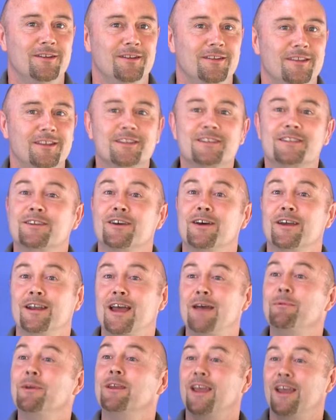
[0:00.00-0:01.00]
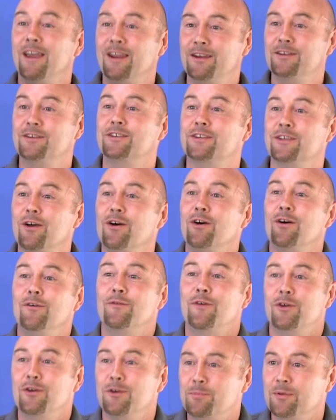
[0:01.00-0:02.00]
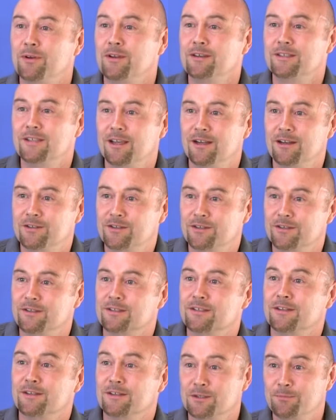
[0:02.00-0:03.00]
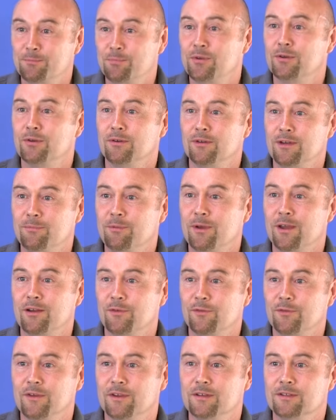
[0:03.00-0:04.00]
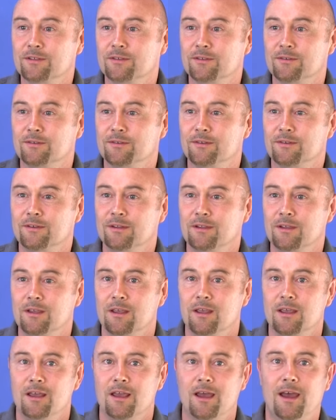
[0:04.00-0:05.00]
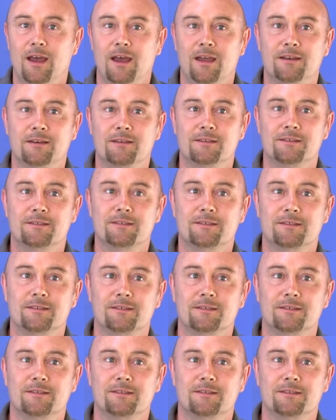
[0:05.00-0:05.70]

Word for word: this dynamic energy of open intelligence that is purely beneficial. And